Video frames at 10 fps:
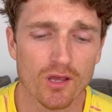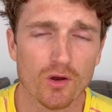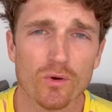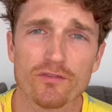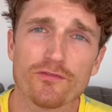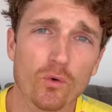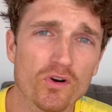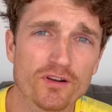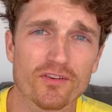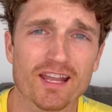we have 4
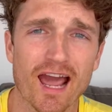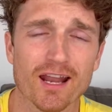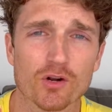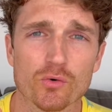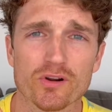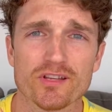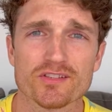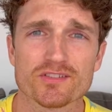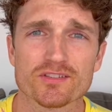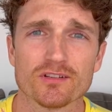different
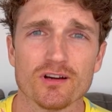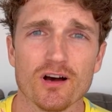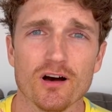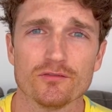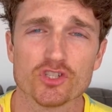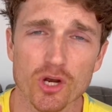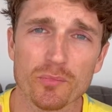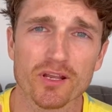categories of jumping